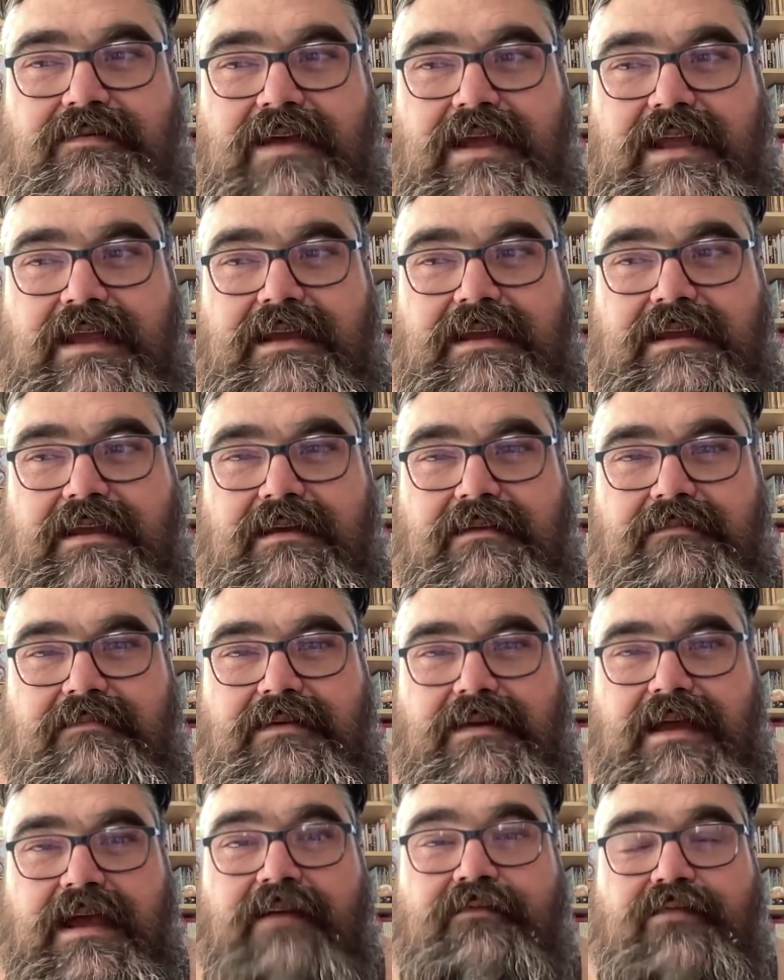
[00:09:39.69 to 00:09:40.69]
Like,
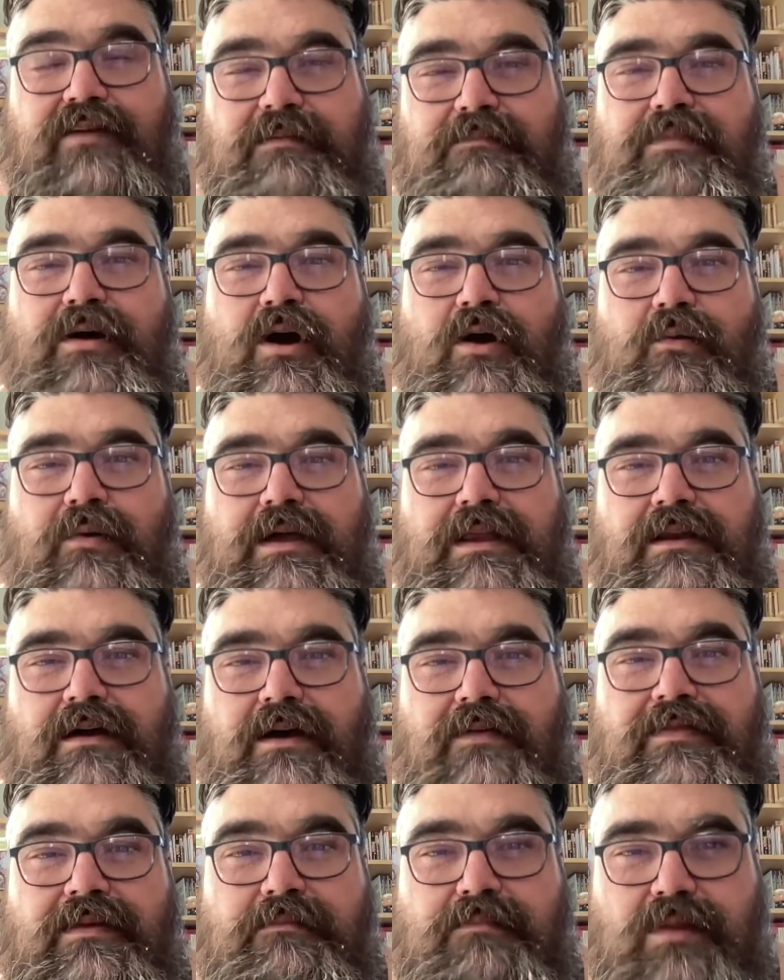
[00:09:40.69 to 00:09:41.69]
every poet
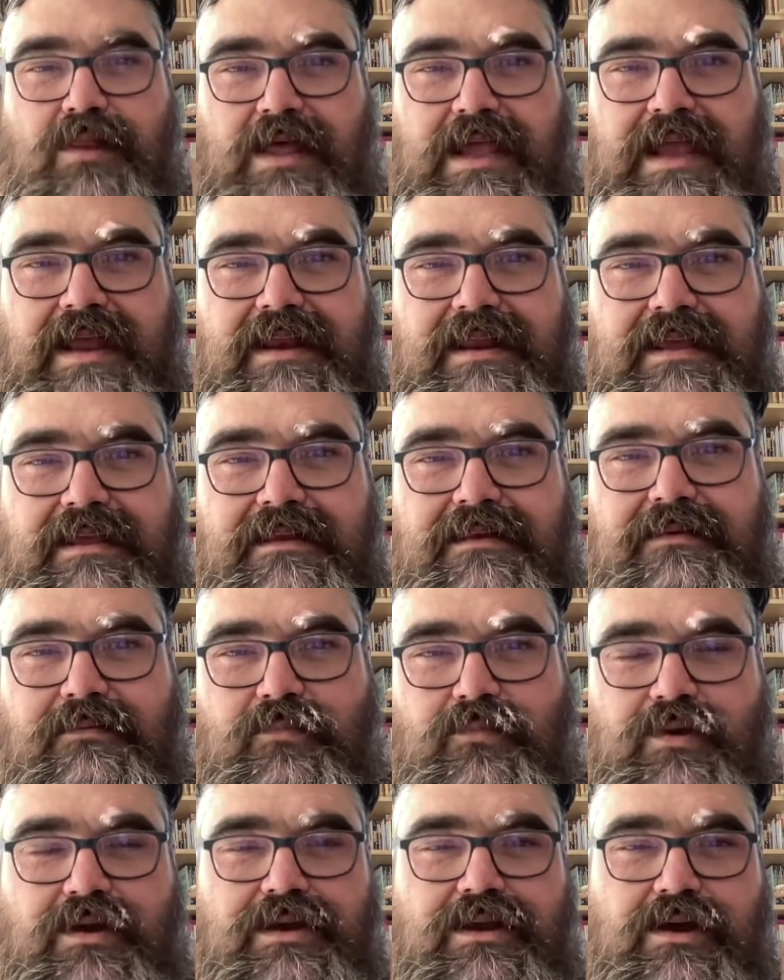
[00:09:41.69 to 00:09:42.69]
on the planet
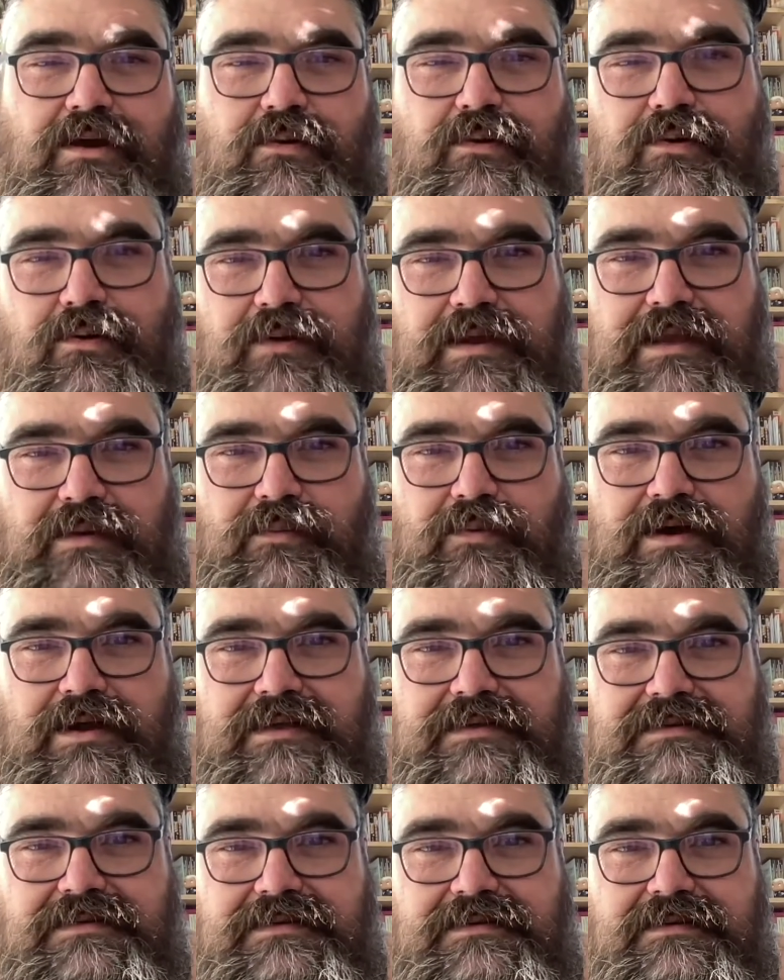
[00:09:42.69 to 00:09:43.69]
would know who he
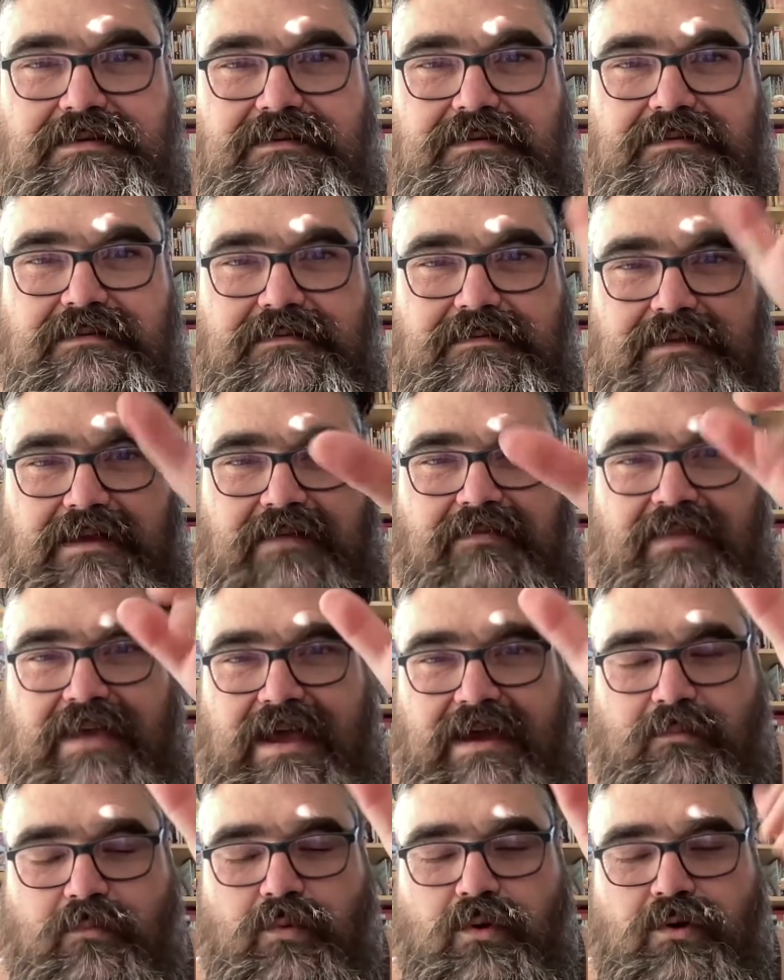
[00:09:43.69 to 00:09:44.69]
was in
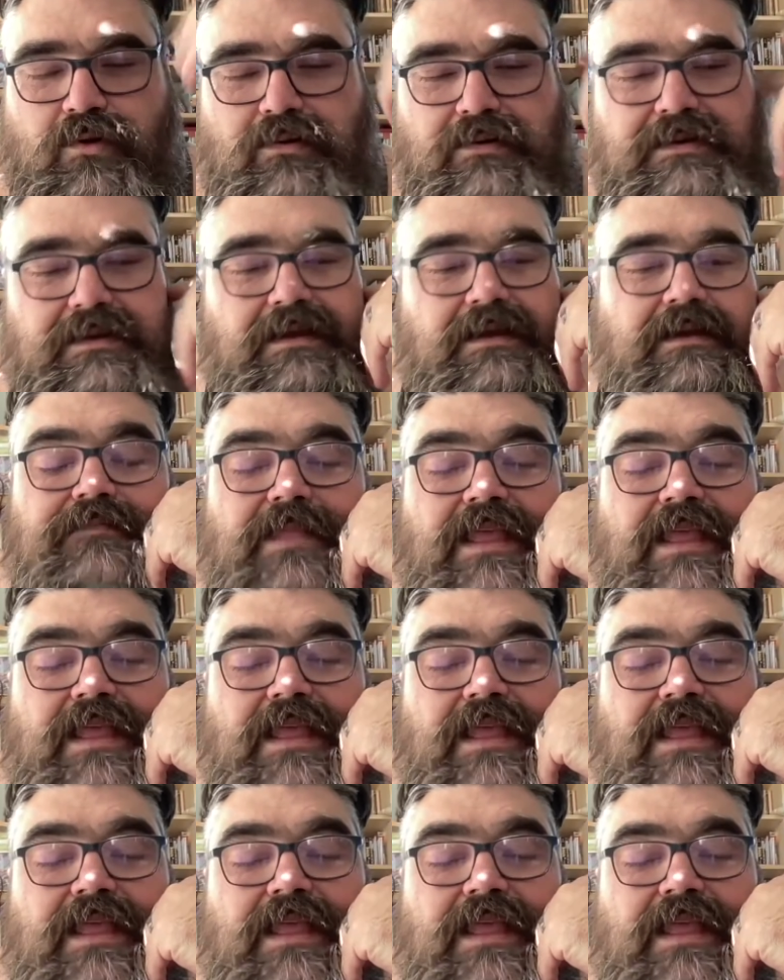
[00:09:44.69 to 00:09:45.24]
that world.